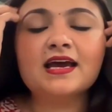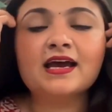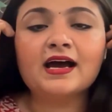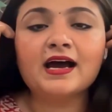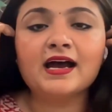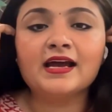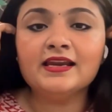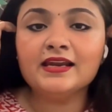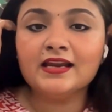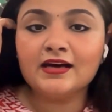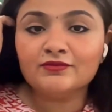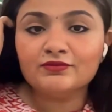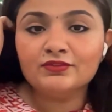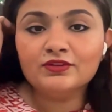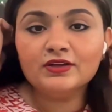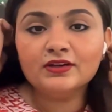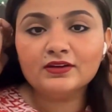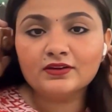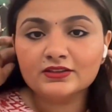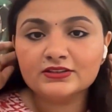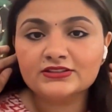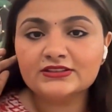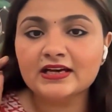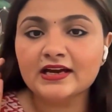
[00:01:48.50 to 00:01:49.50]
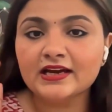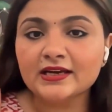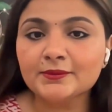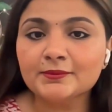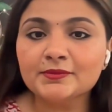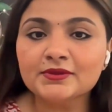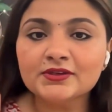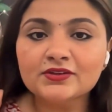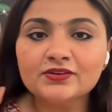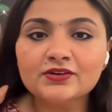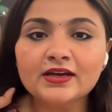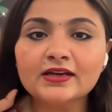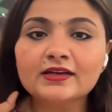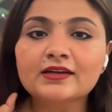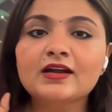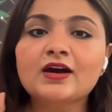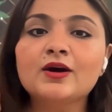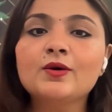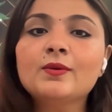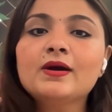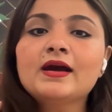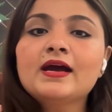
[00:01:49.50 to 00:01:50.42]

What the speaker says: love the energy I am in right now.